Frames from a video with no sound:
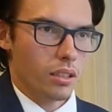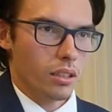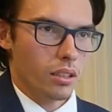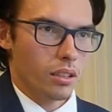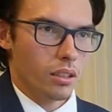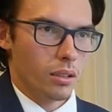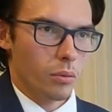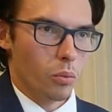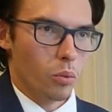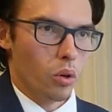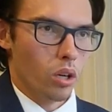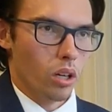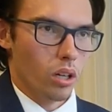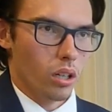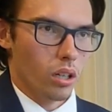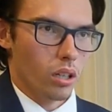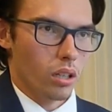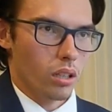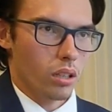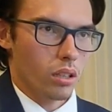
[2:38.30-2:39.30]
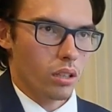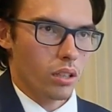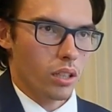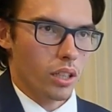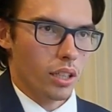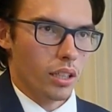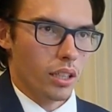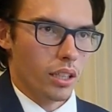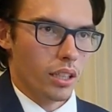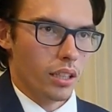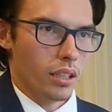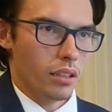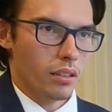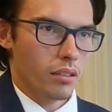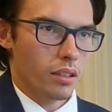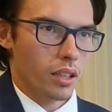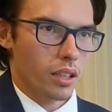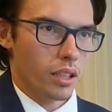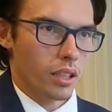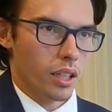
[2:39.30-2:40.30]
water, and then
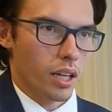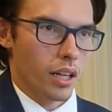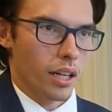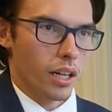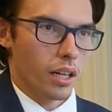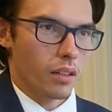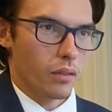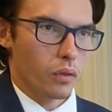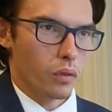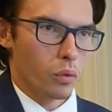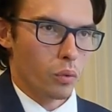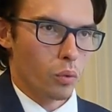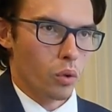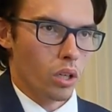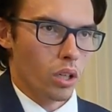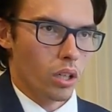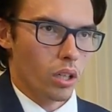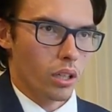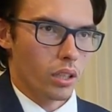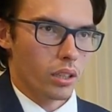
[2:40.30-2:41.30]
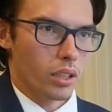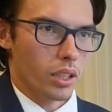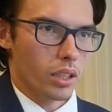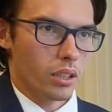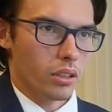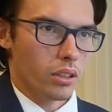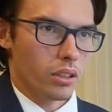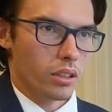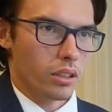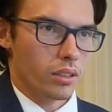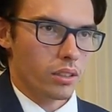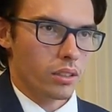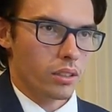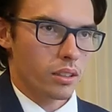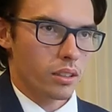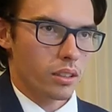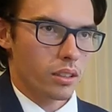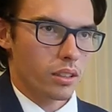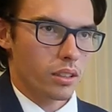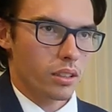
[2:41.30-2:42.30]
they got out of the water and they learned
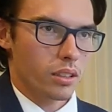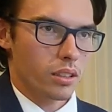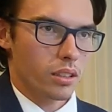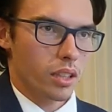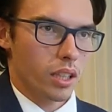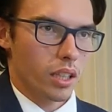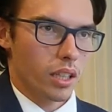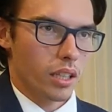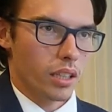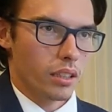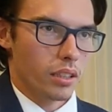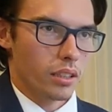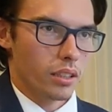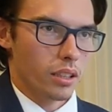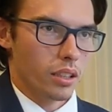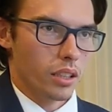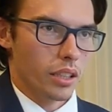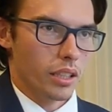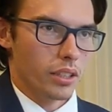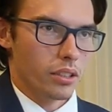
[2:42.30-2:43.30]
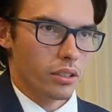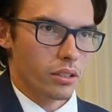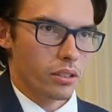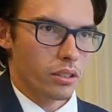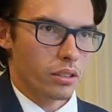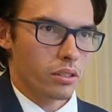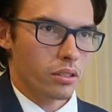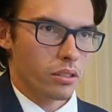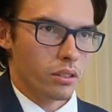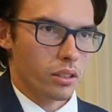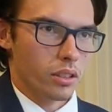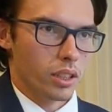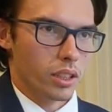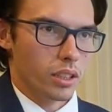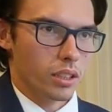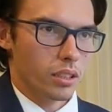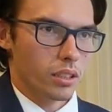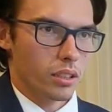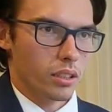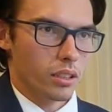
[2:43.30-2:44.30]
to stand, and the lizards turned
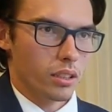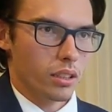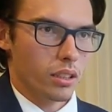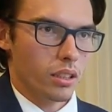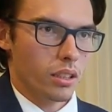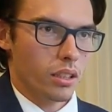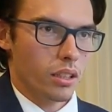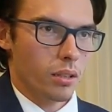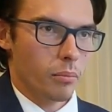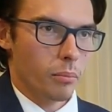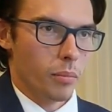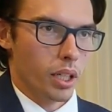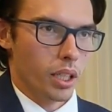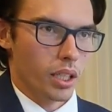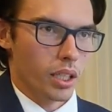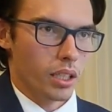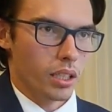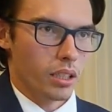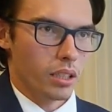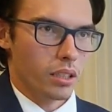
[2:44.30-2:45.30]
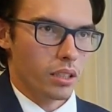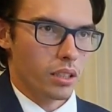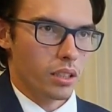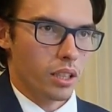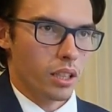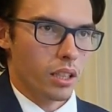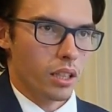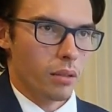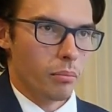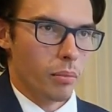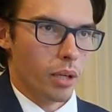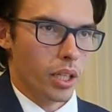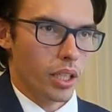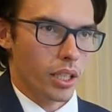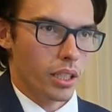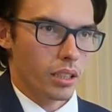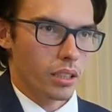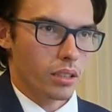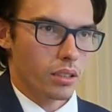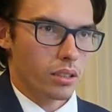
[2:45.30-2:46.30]
into monkeys, and then the
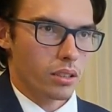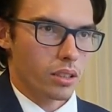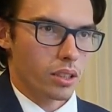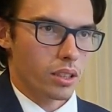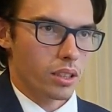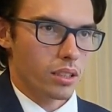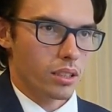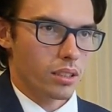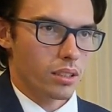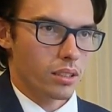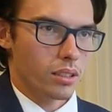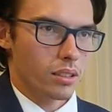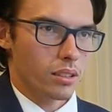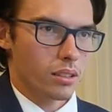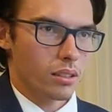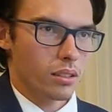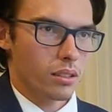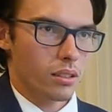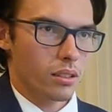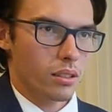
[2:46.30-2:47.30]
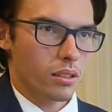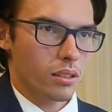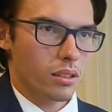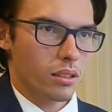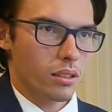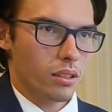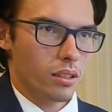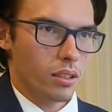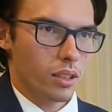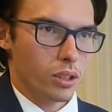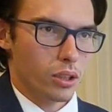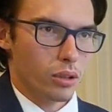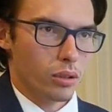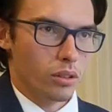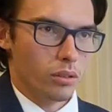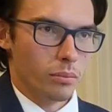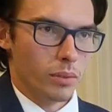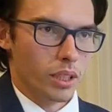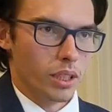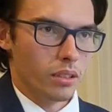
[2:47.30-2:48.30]
monkeys turned into you
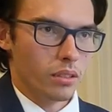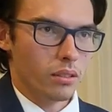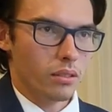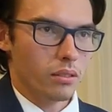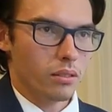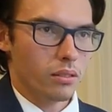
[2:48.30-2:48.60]
and me.